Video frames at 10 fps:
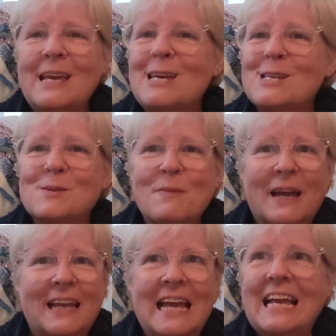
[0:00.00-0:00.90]

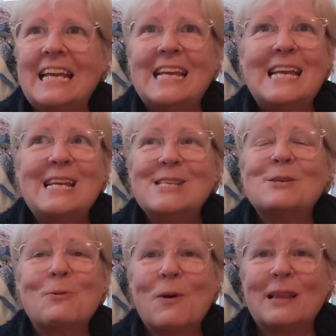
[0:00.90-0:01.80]
He's
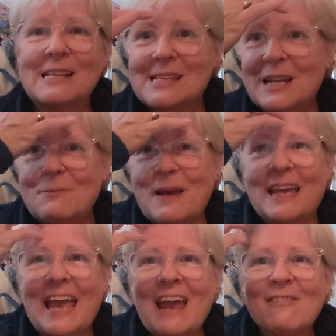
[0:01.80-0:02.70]
the one that's going to
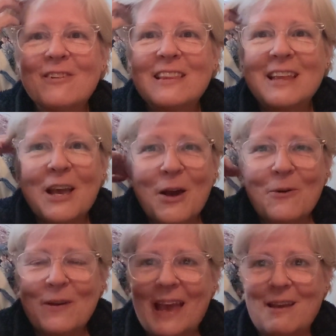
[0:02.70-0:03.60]
make everything
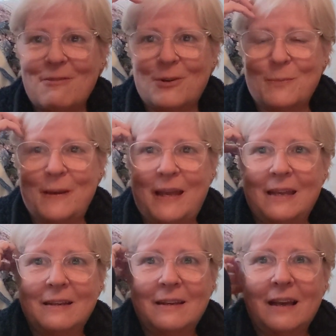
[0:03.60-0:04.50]
okay for me.
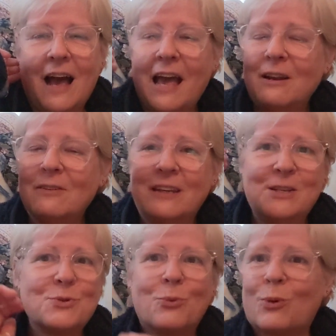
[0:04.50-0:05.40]
I don't
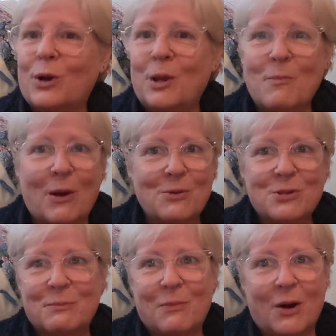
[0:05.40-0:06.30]
need to worry about
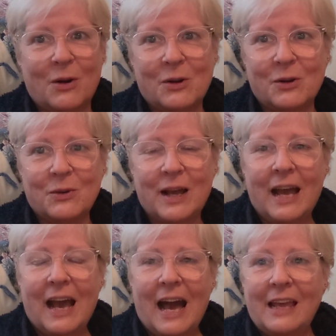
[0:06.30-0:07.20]
tomorrow.
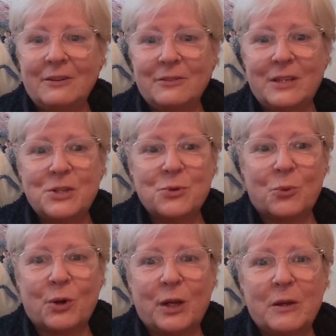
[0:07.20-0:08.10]
I don't need to
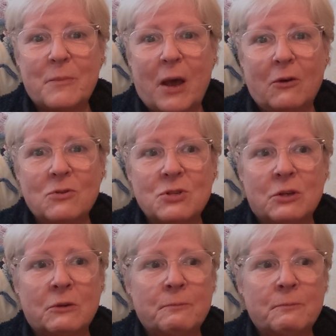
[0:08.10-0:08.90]
worry about,